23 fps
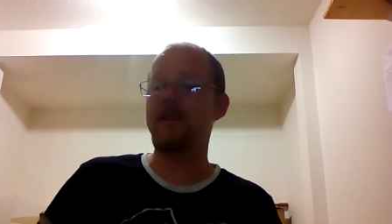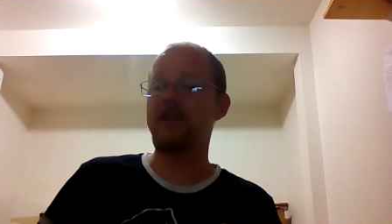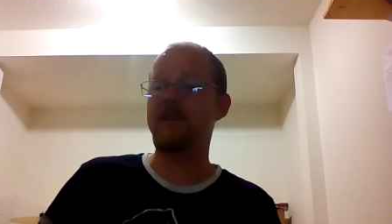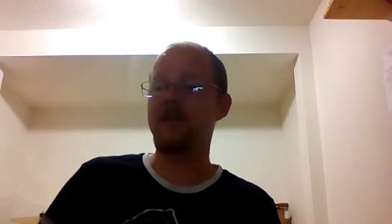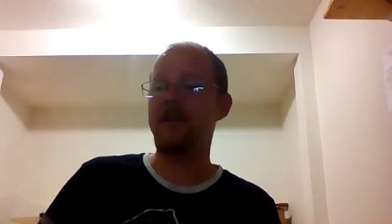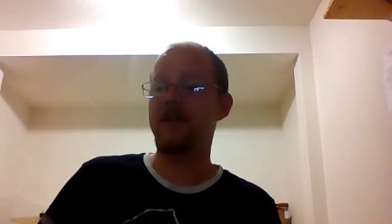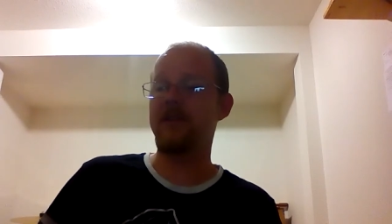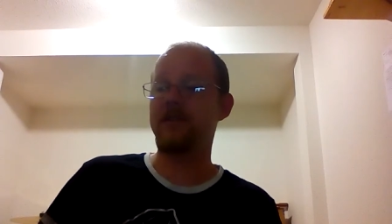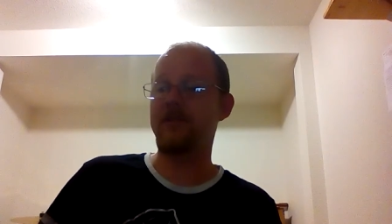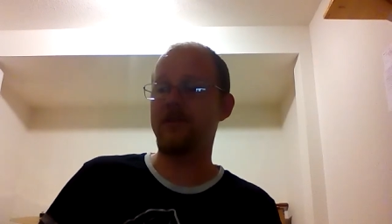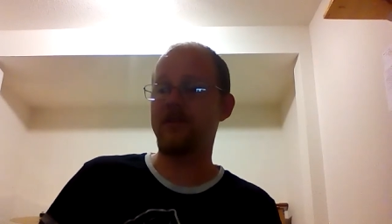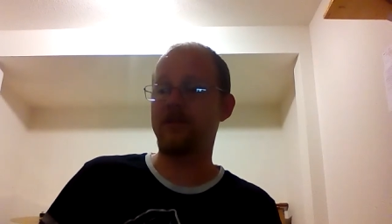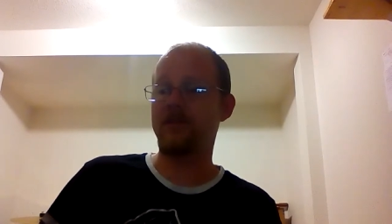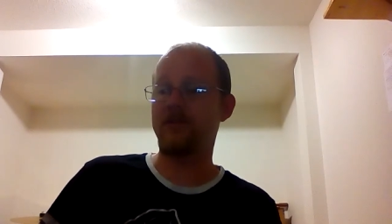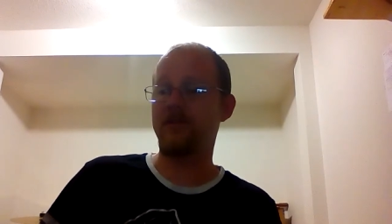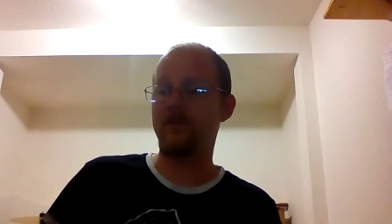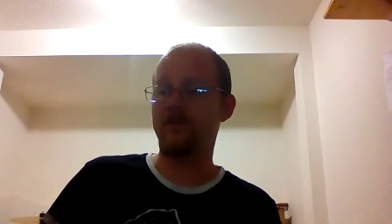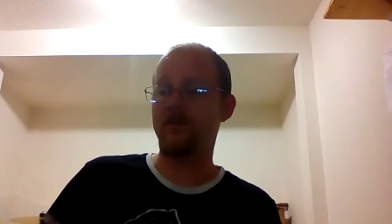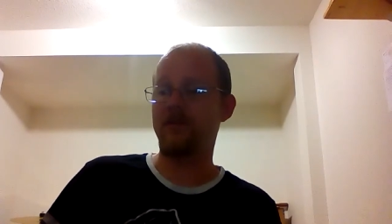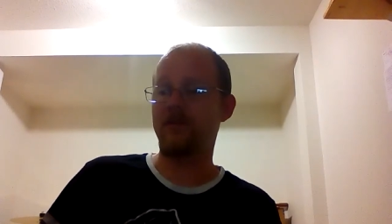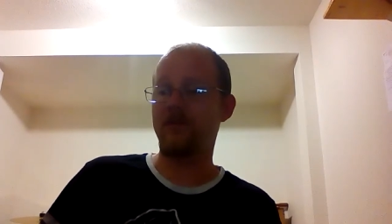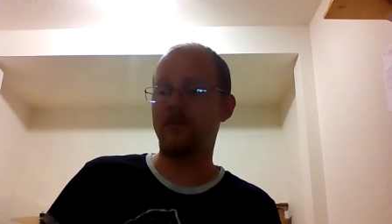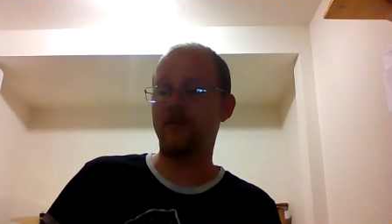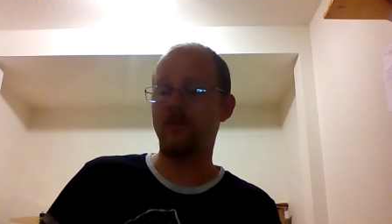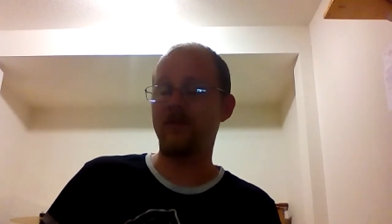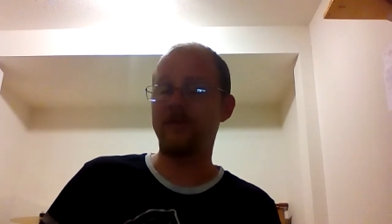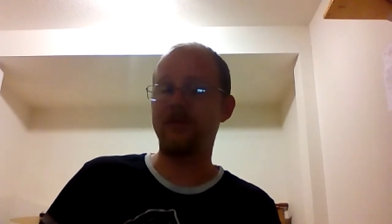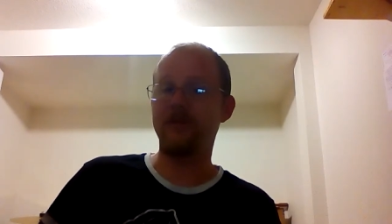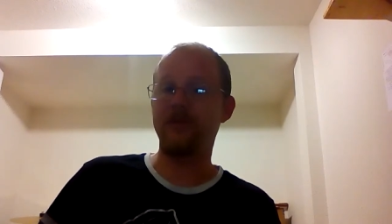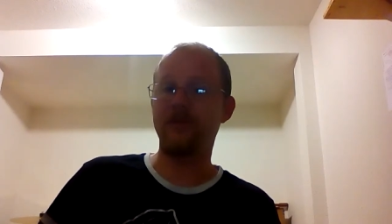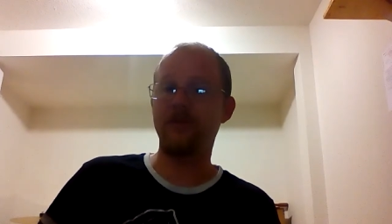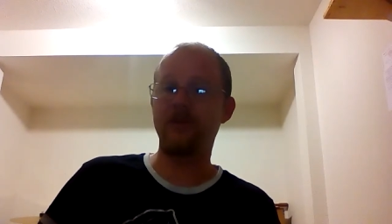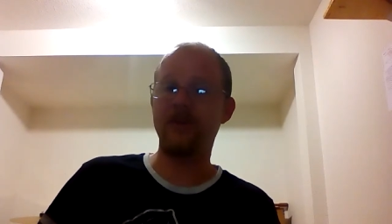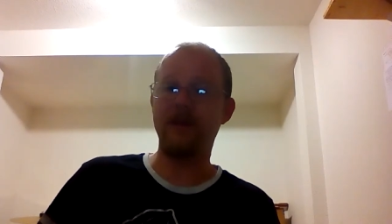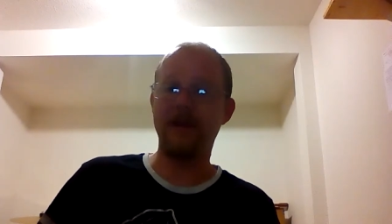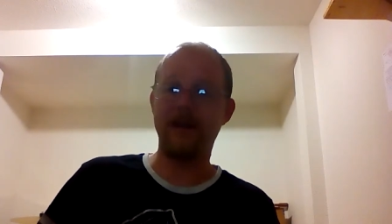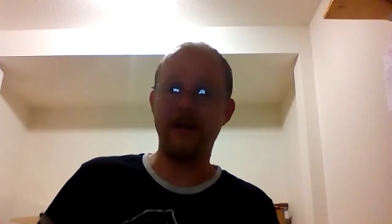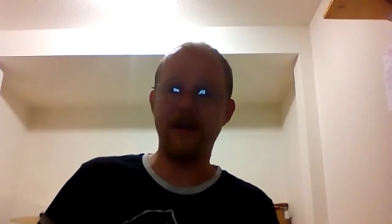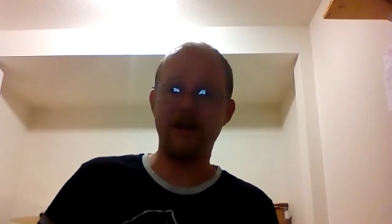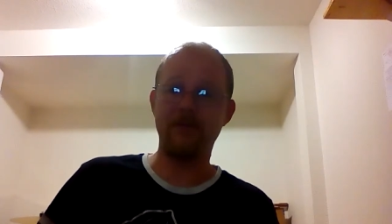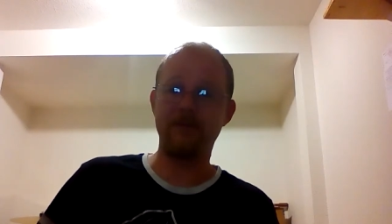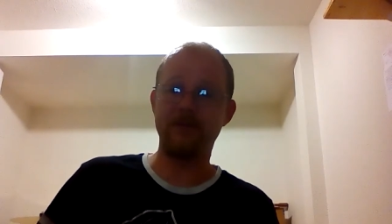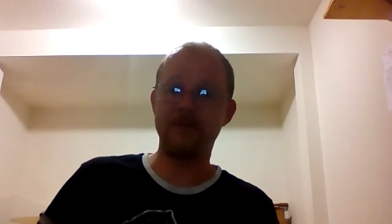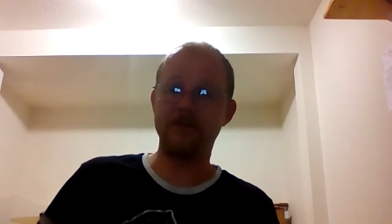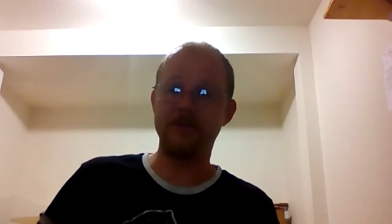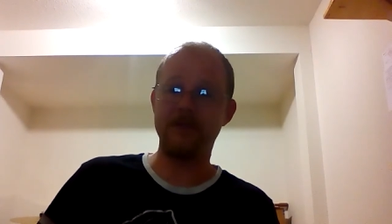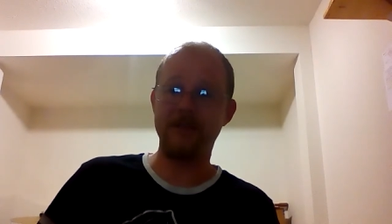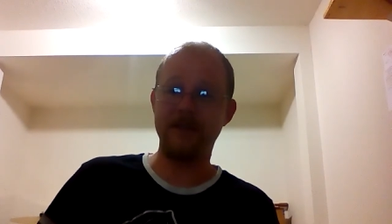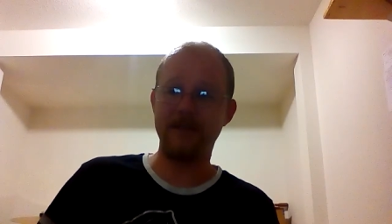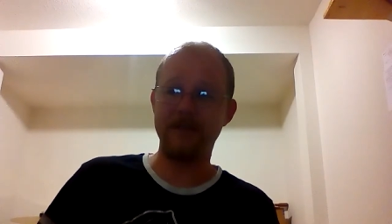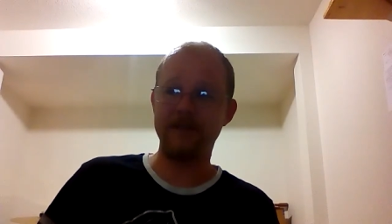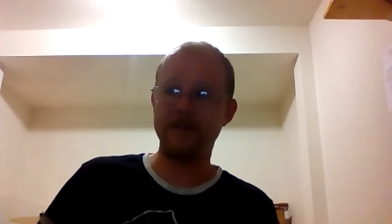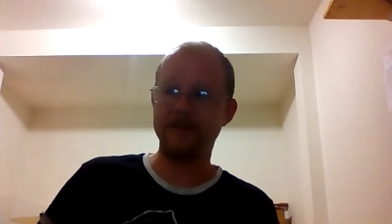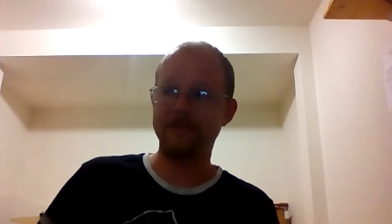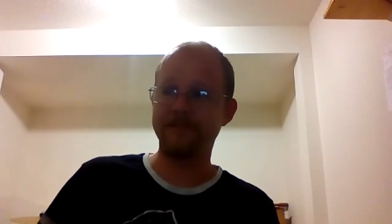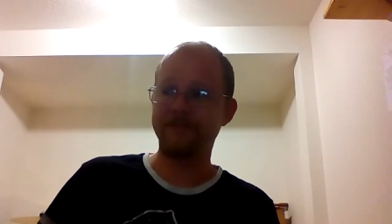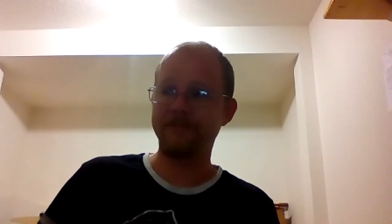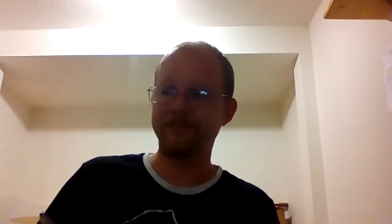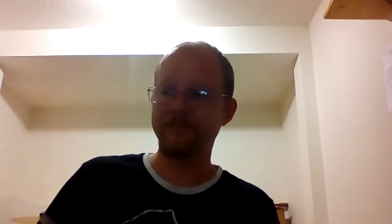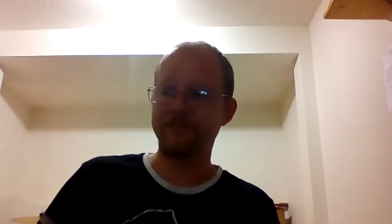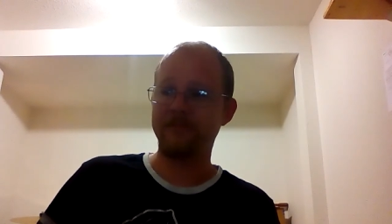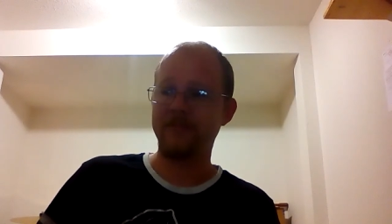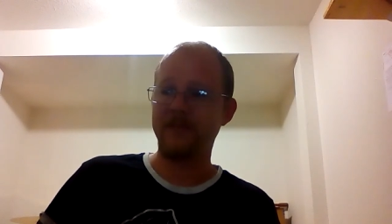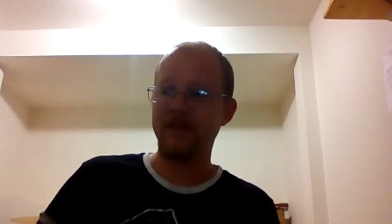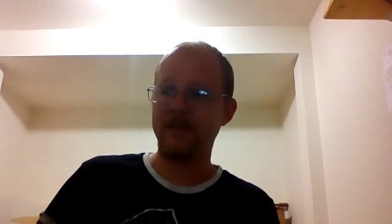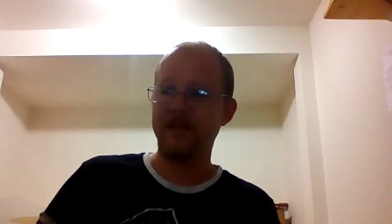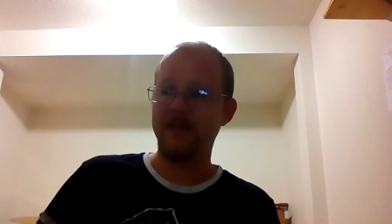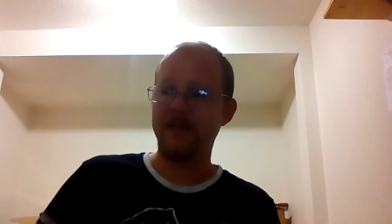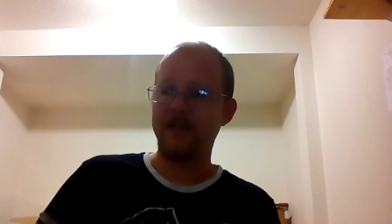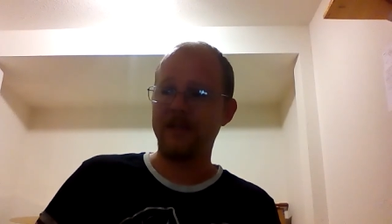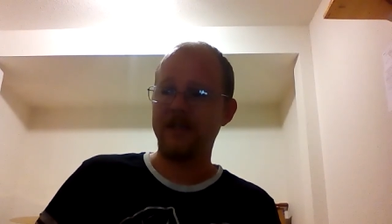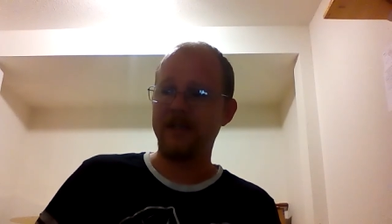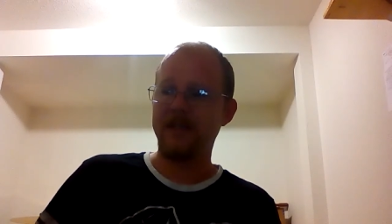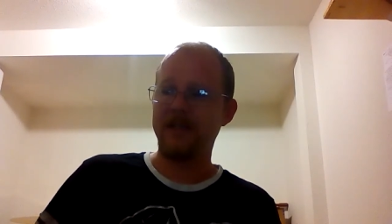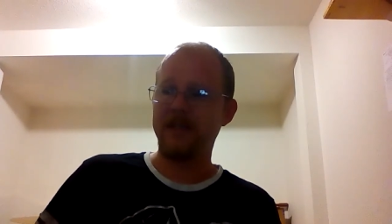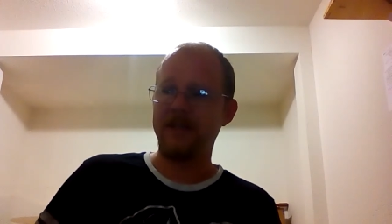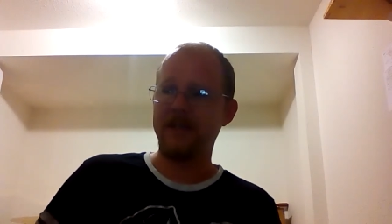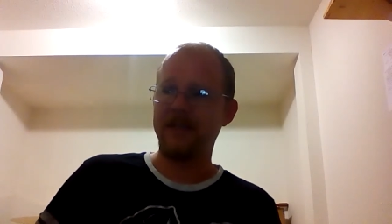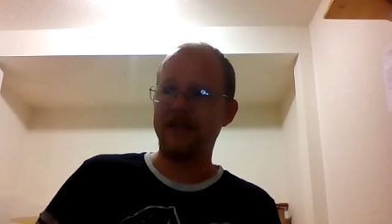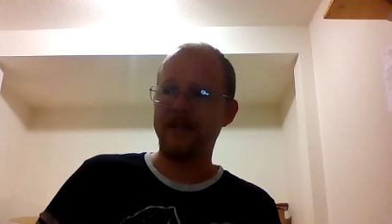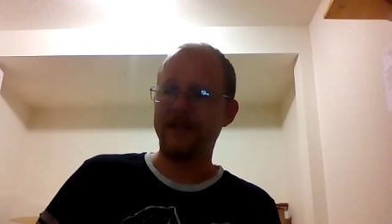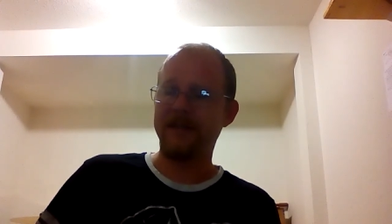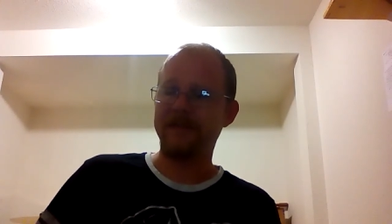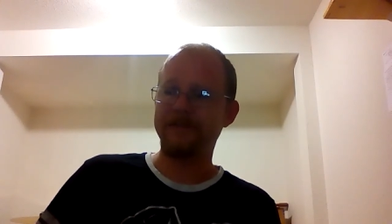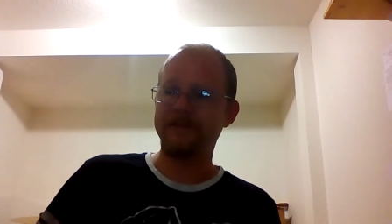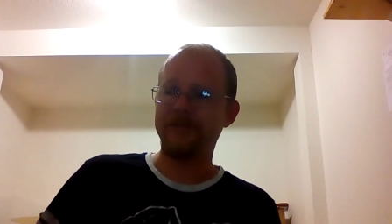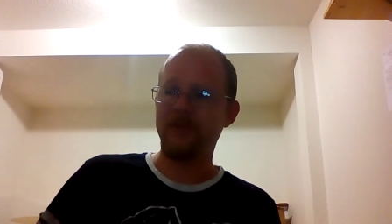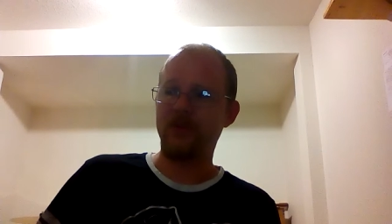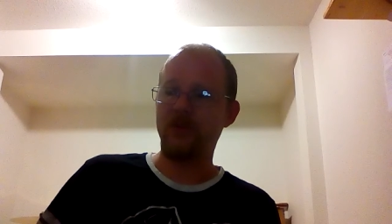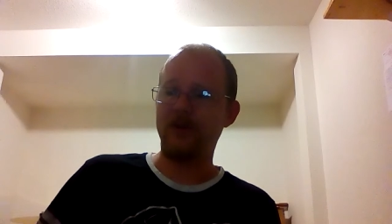to get it down to 3.5%.